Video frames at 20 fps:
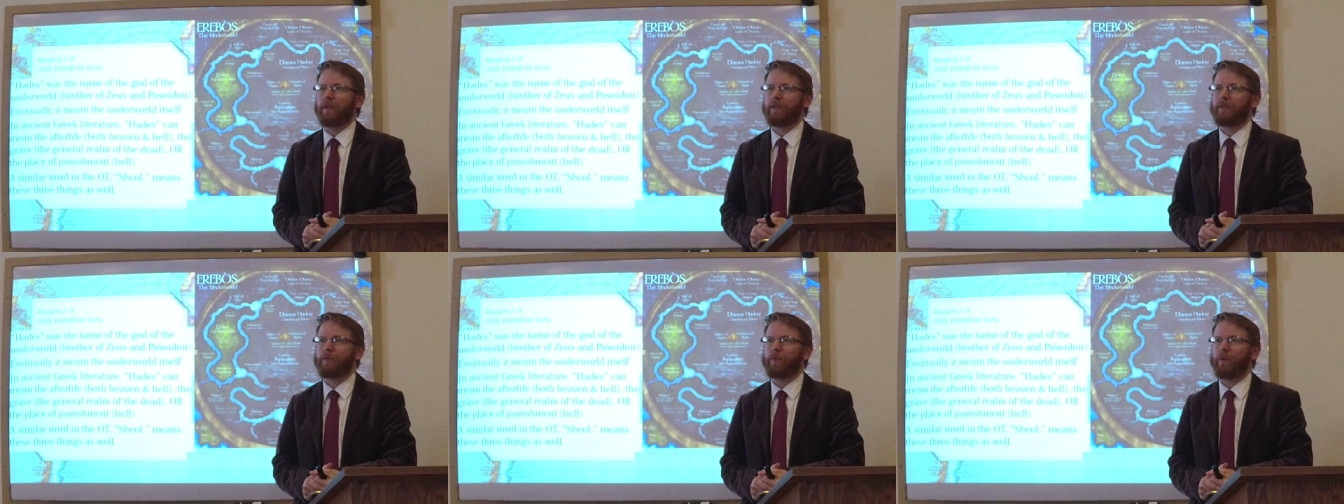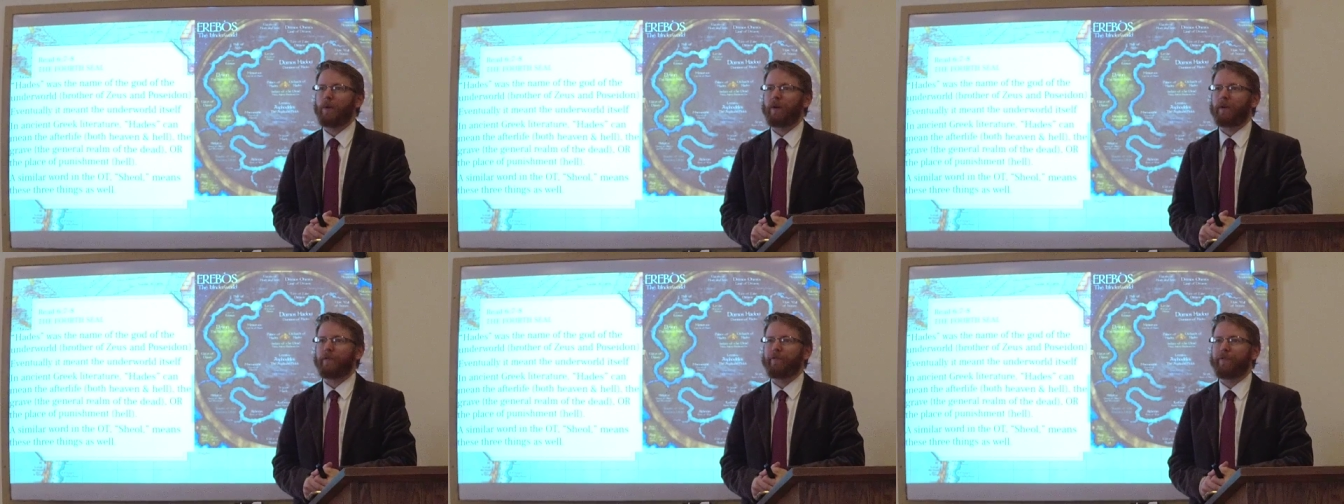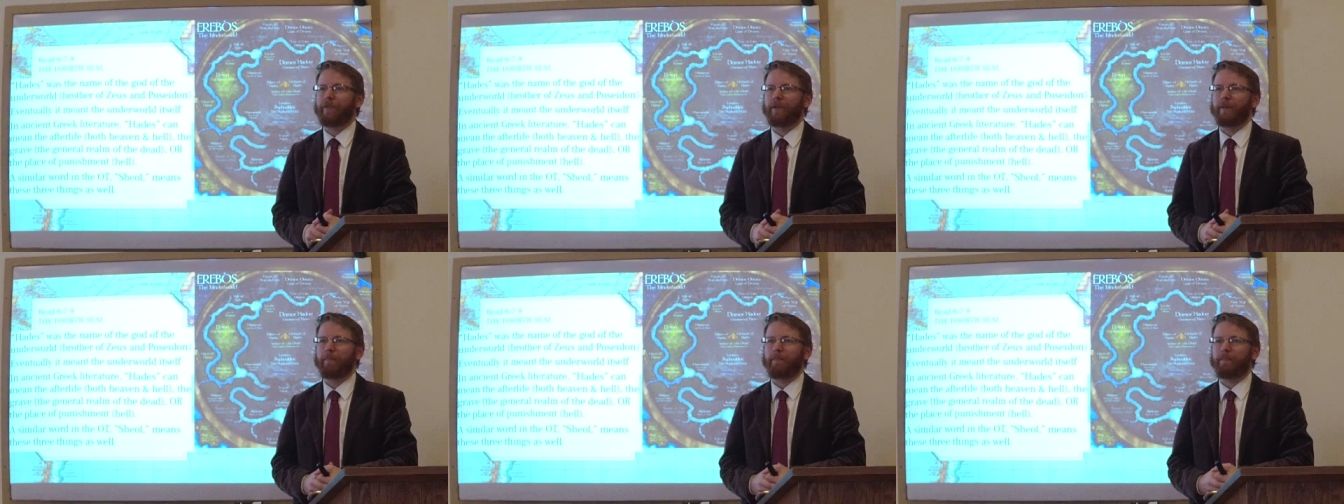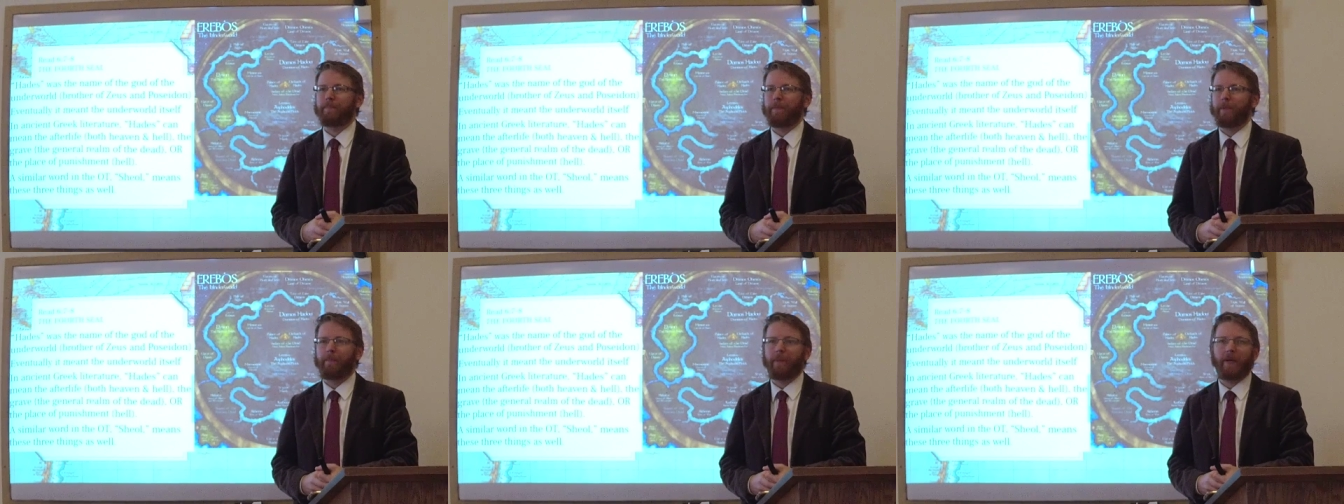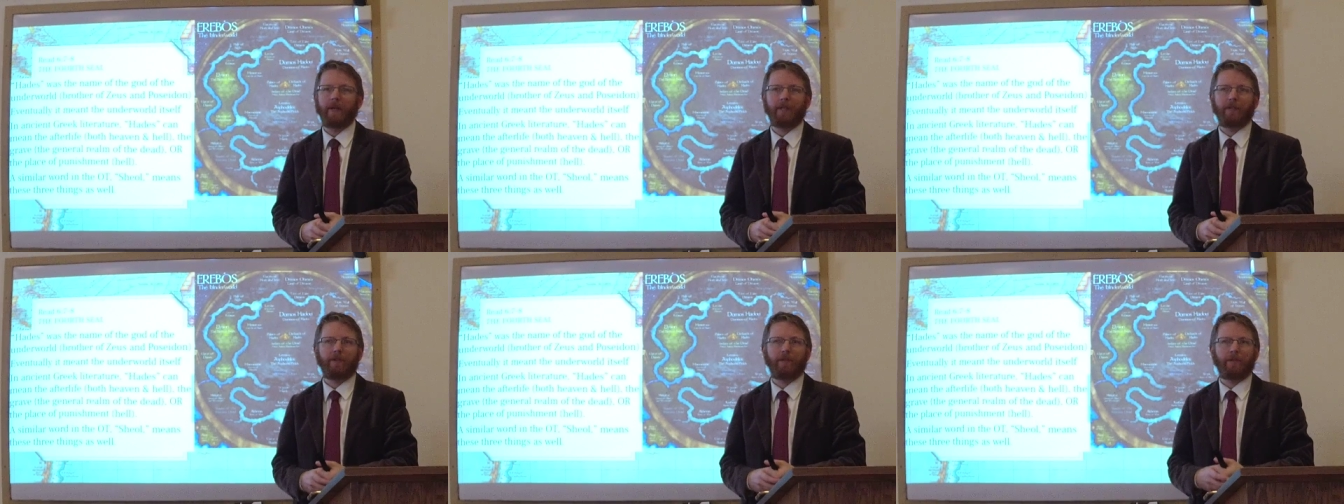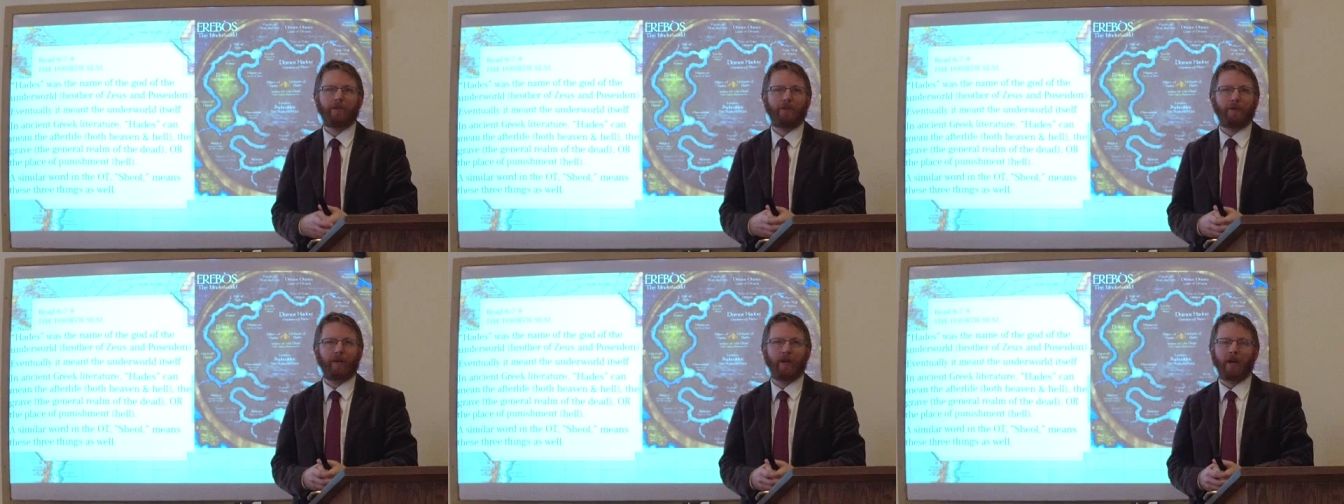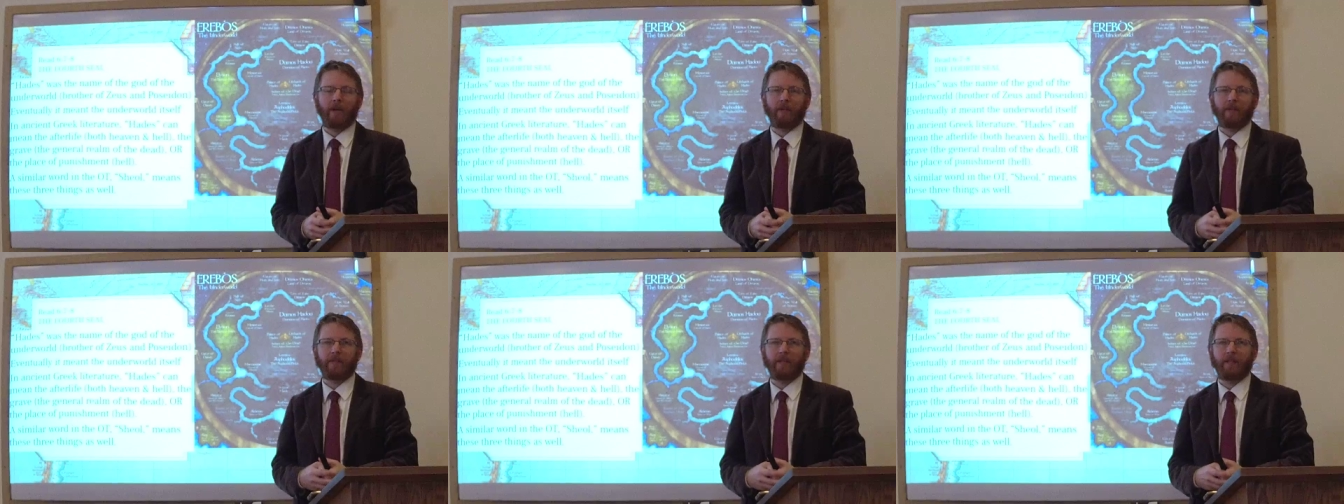It's one of the, the
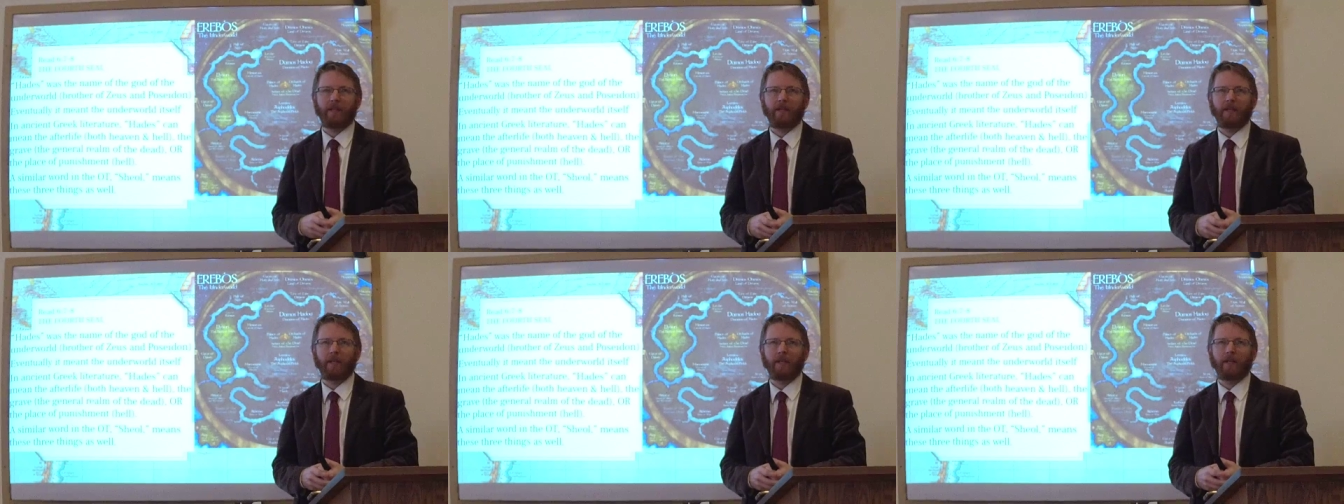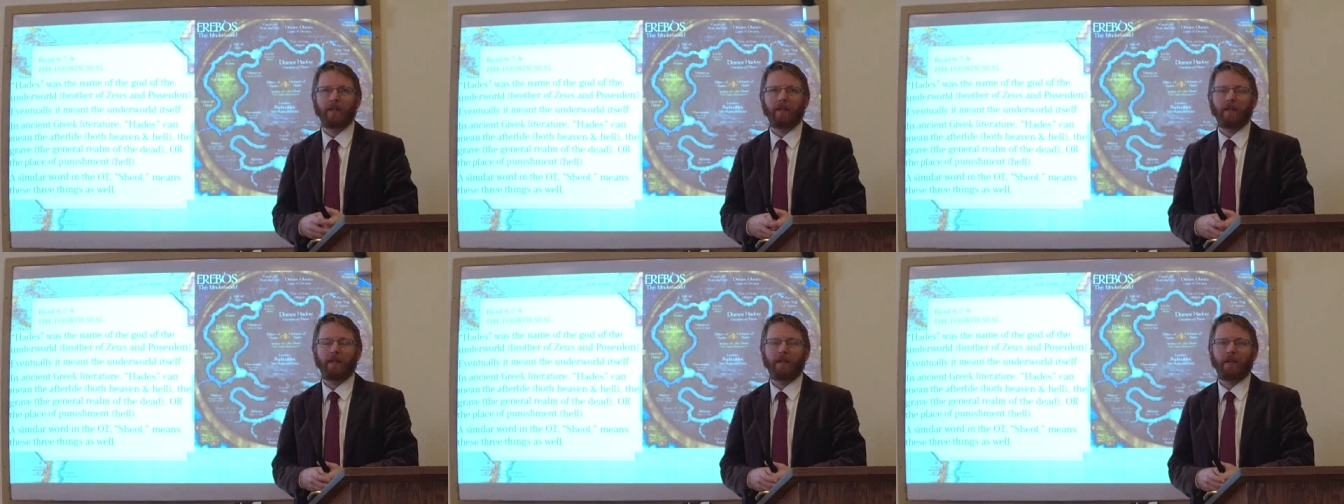patriarchs, I think.